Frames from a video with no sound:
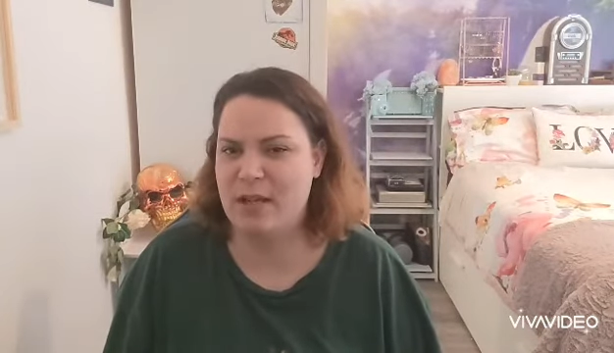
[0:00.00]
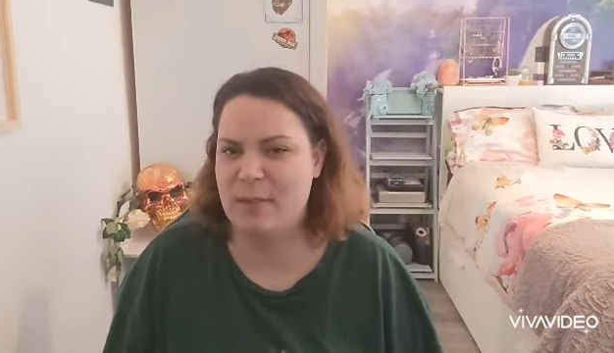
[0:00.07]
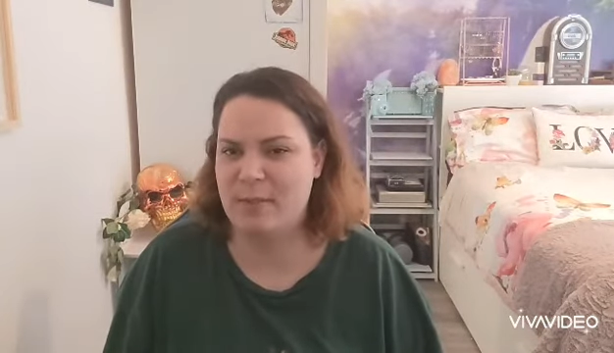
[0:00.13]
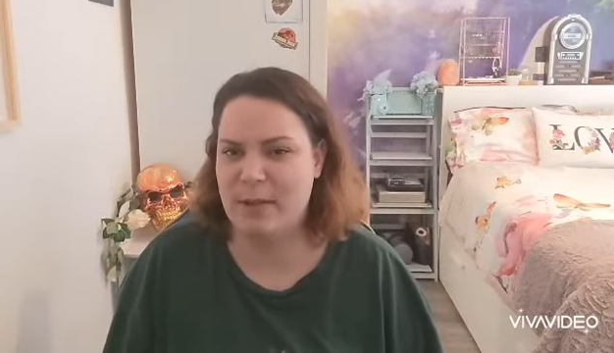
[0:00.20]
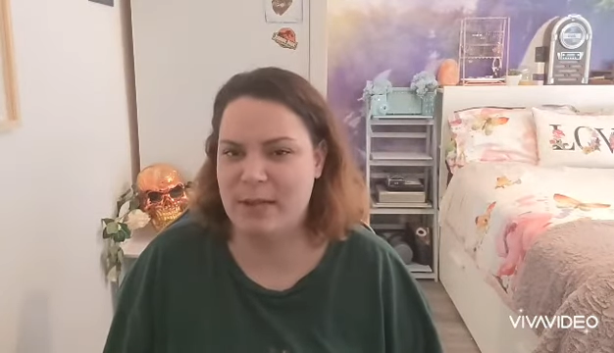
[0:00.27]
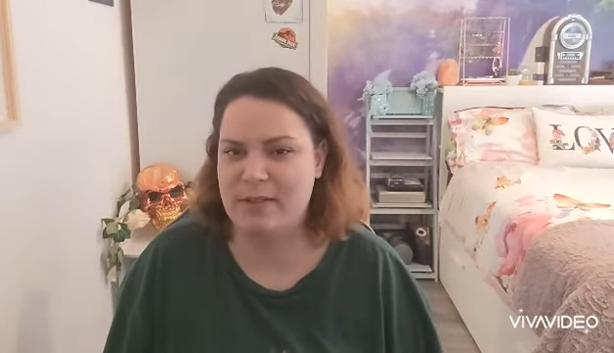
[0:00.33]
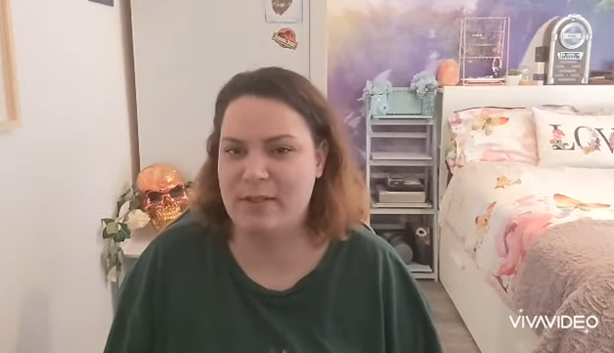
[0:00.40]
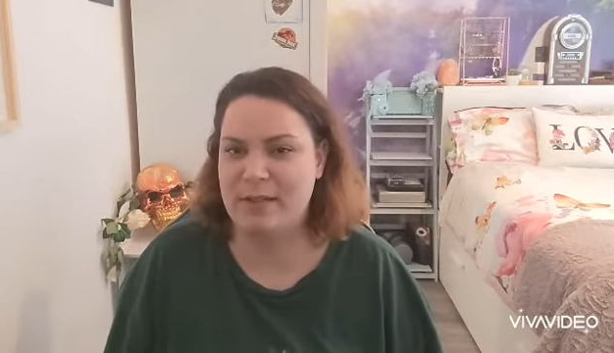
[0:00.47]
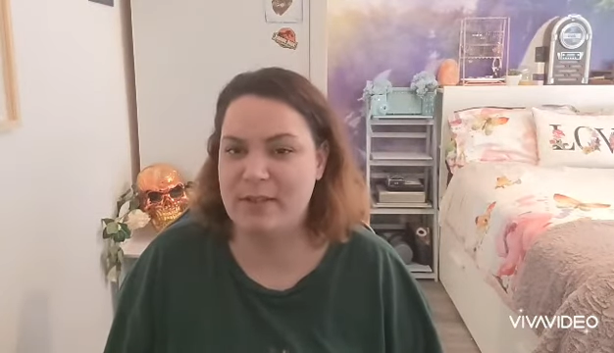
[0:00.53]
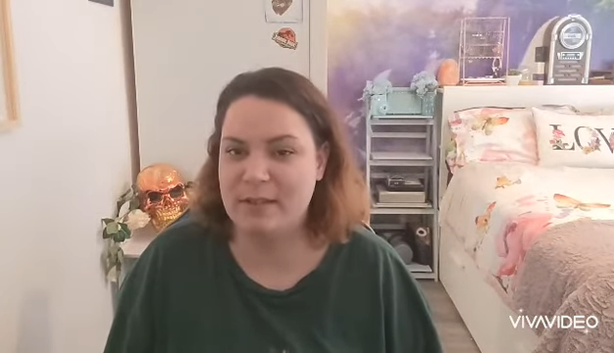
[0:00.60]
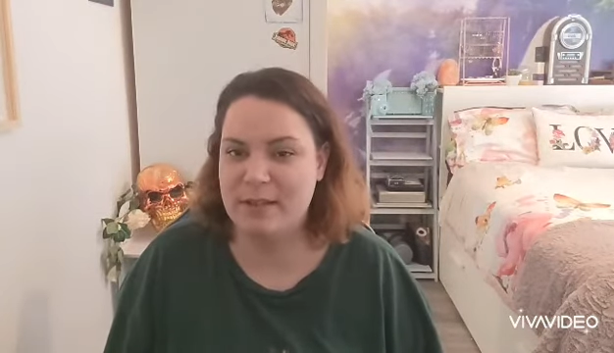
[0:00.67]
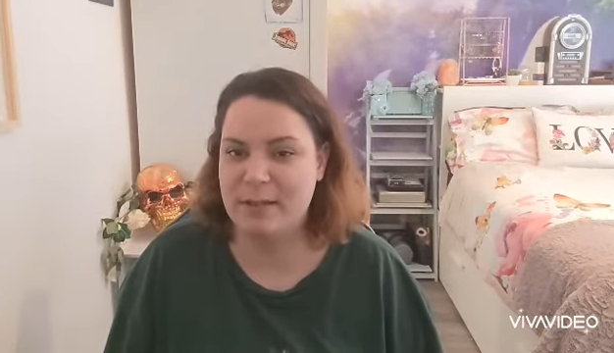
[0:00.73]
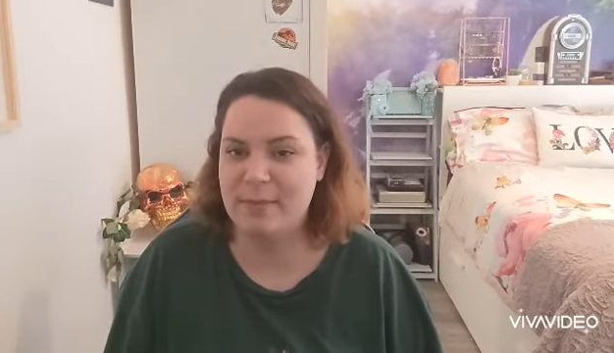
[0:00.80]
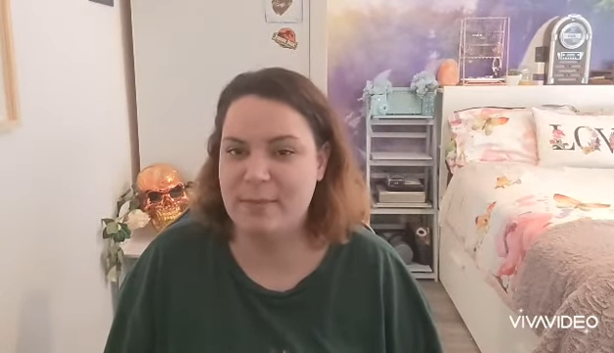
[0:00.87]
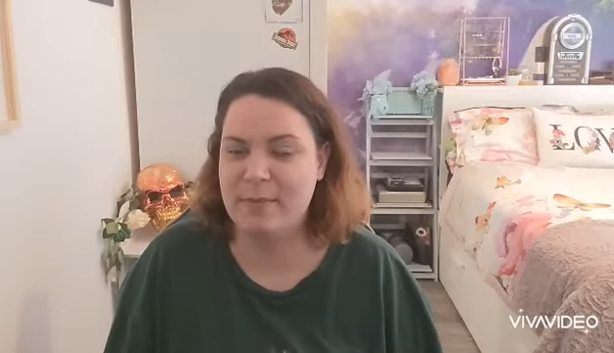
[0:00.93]
in my
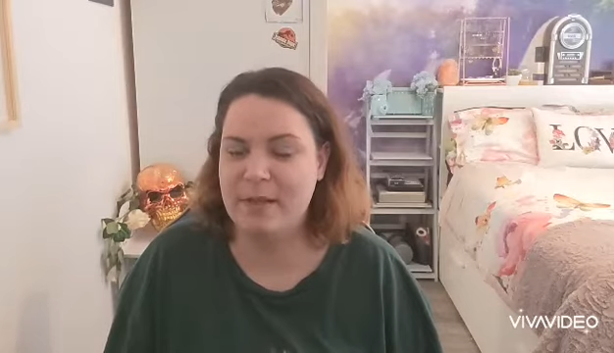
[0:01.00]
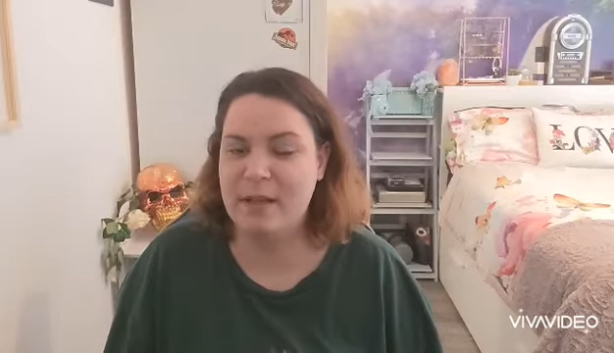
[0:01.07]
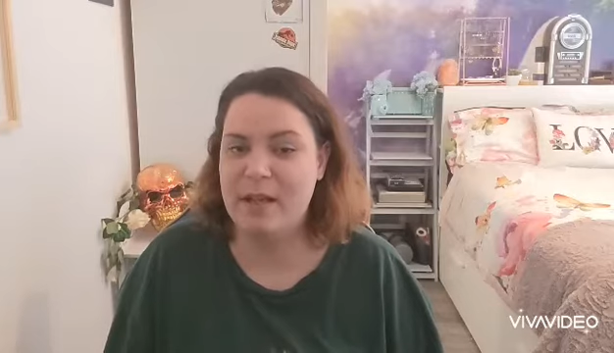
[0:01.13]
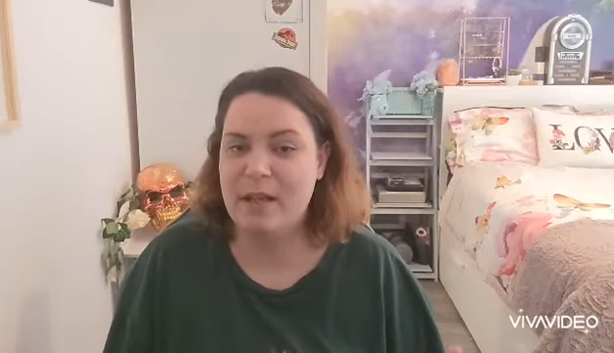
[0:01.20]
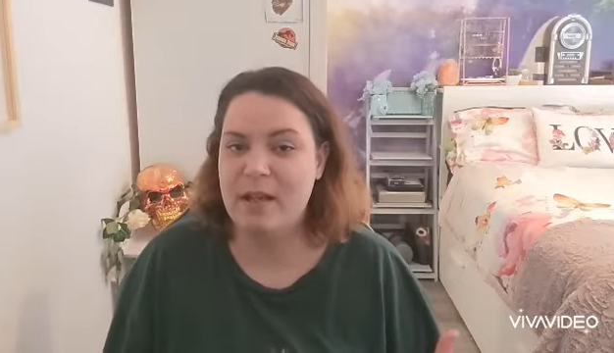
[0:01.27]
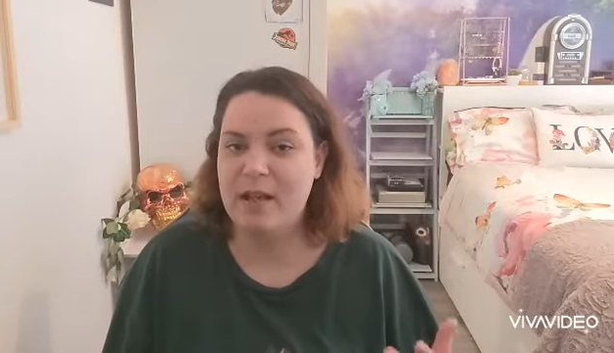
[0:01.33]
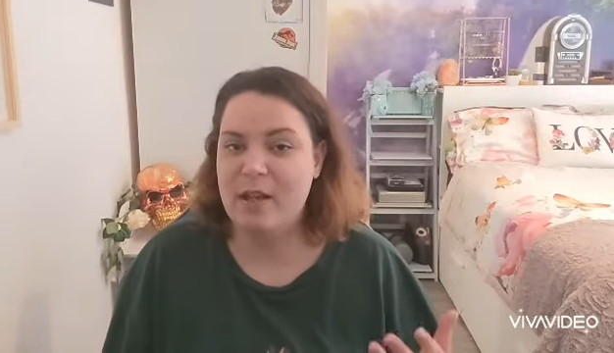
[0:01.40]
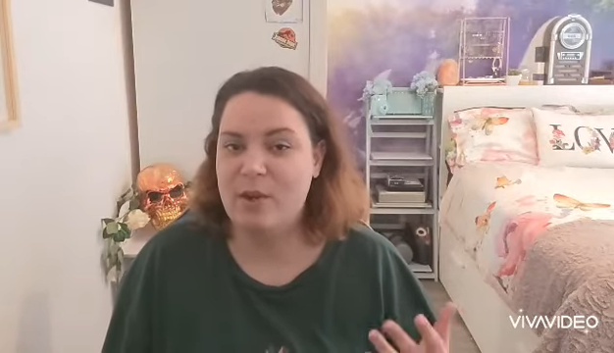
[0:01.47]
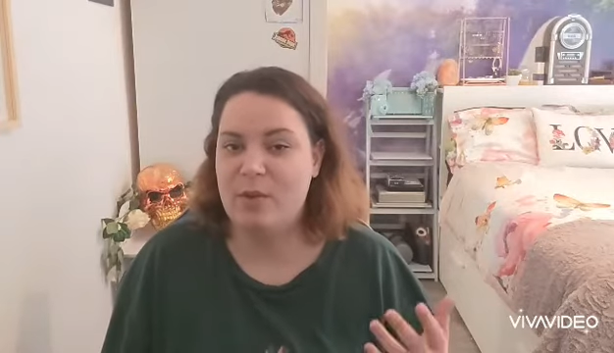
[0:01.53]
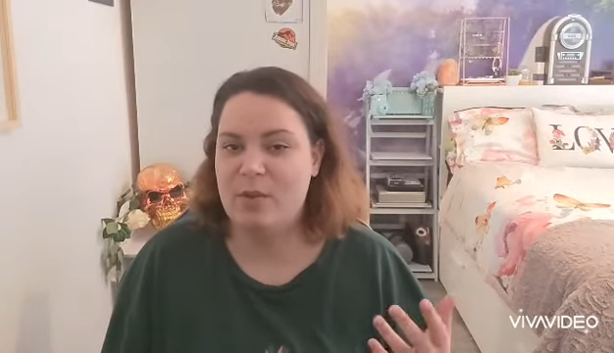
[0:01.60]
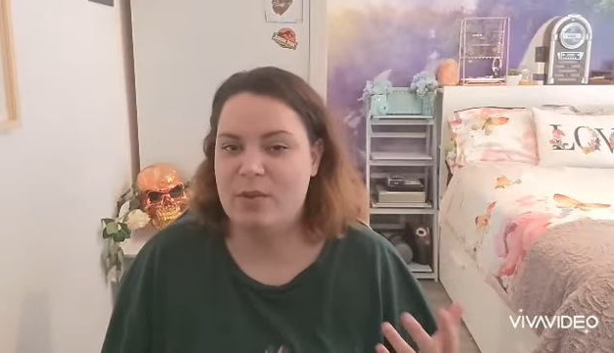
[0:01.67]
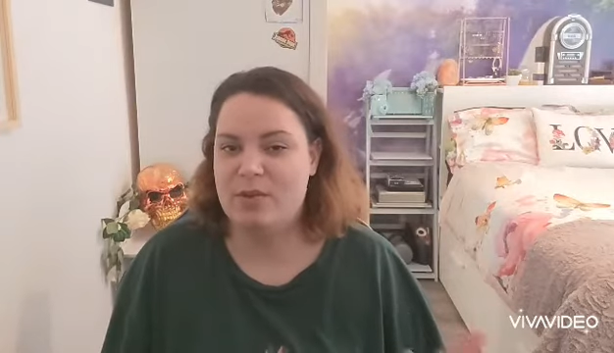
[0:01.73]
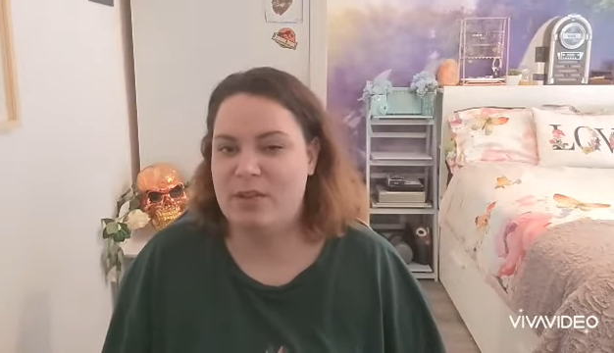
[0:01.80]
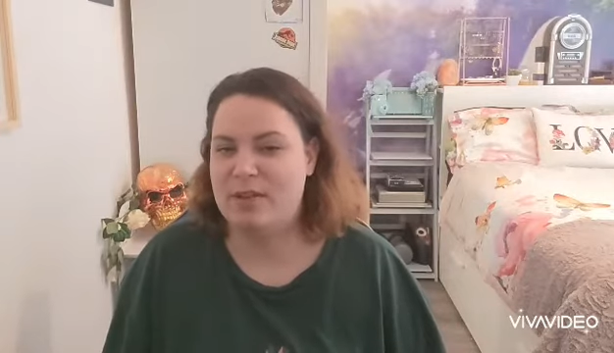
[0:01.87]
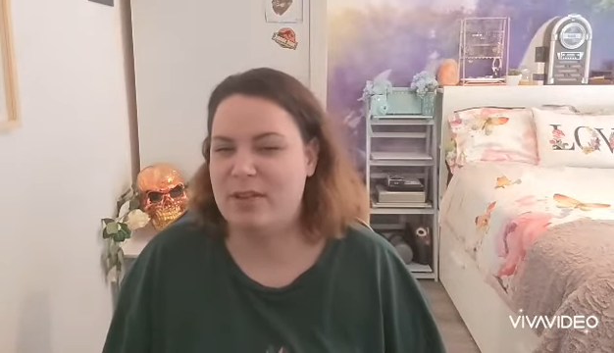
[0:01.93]
system,
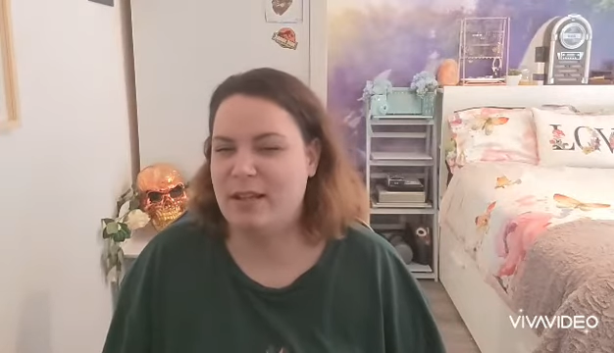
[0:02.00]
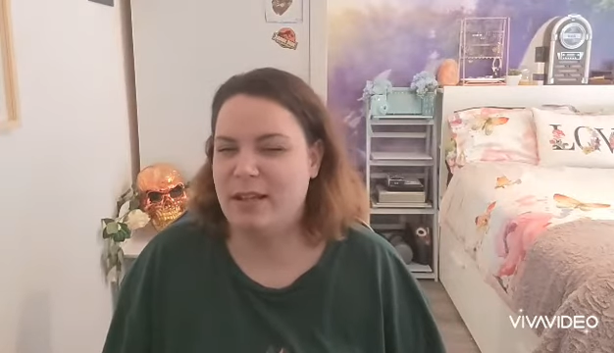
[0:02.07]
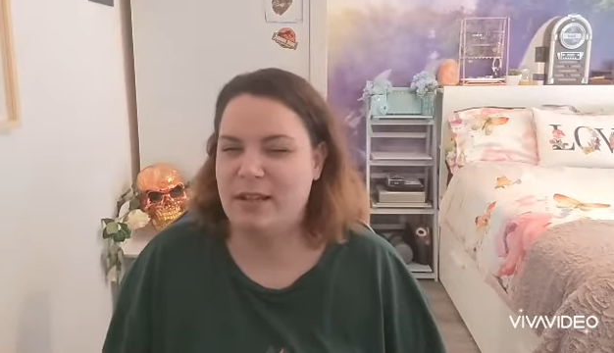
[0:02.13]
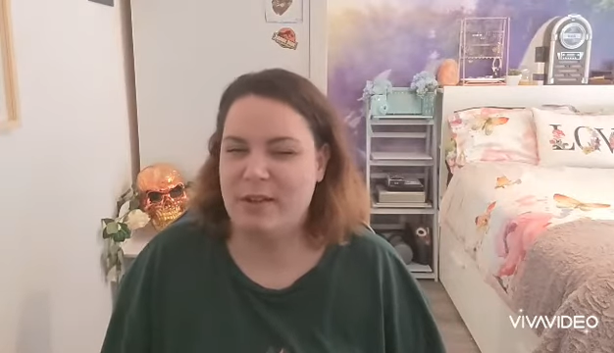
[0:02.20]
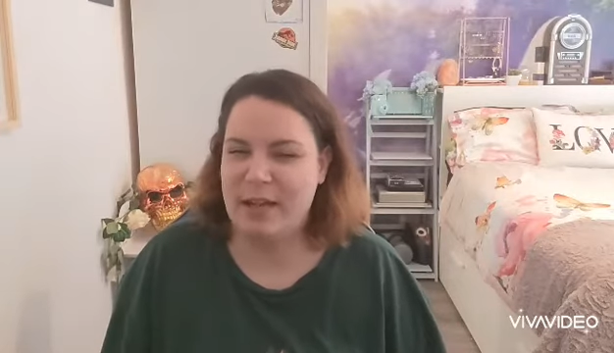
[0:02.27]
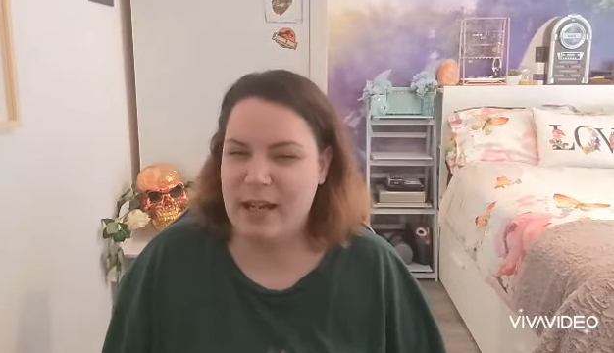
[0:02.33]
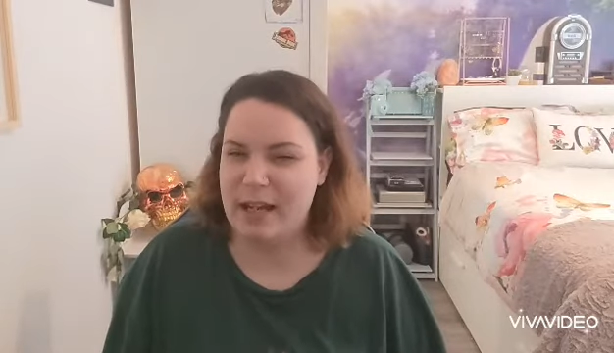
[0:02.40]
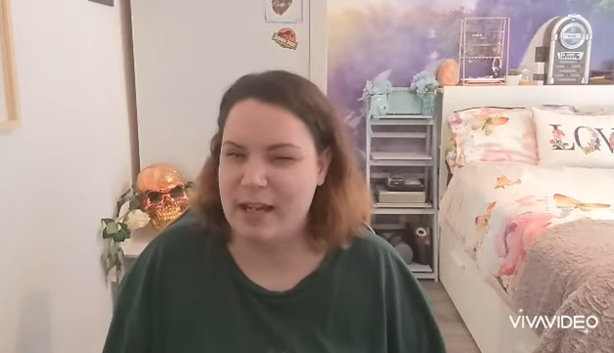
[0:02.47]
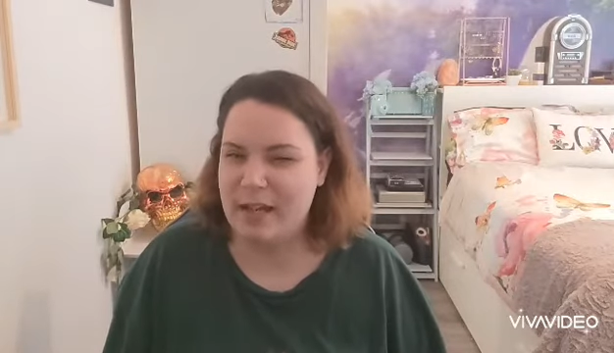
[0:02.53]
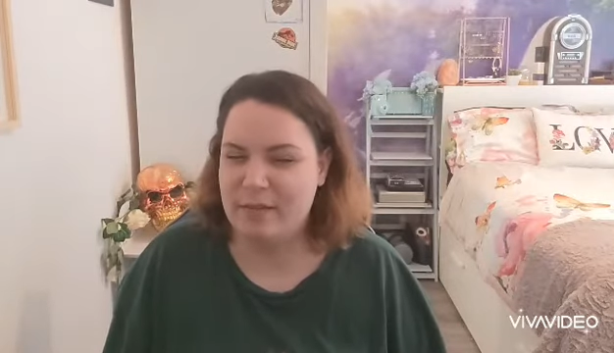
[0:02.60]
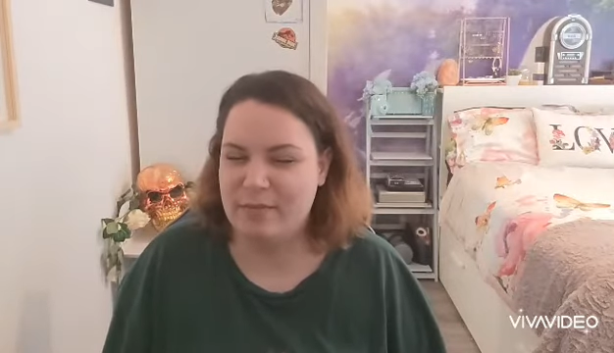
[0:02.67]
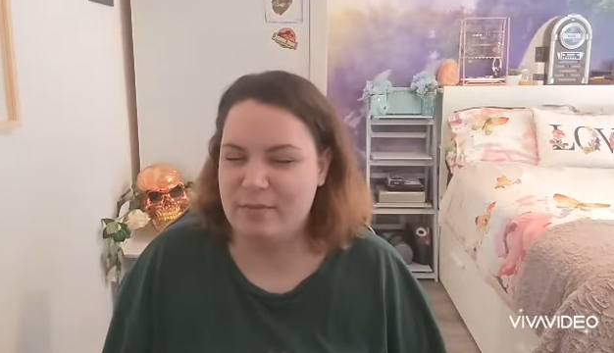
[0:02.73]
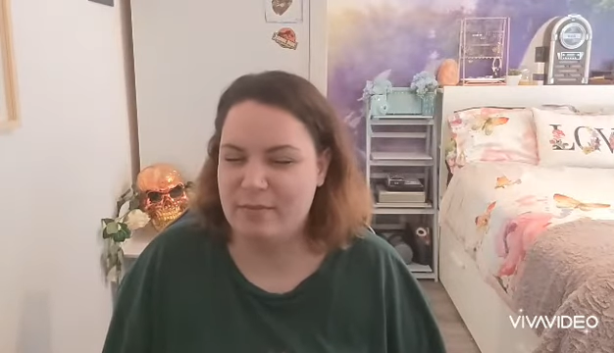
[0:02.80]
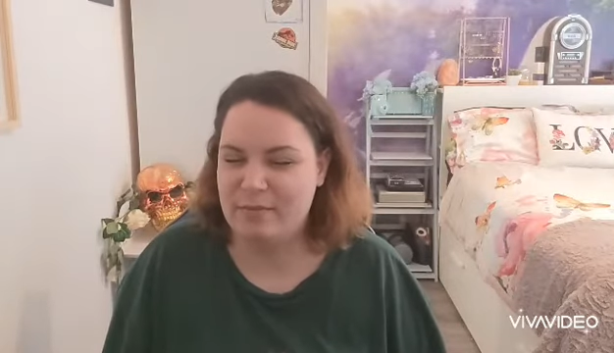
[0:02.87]
which I was like, okay,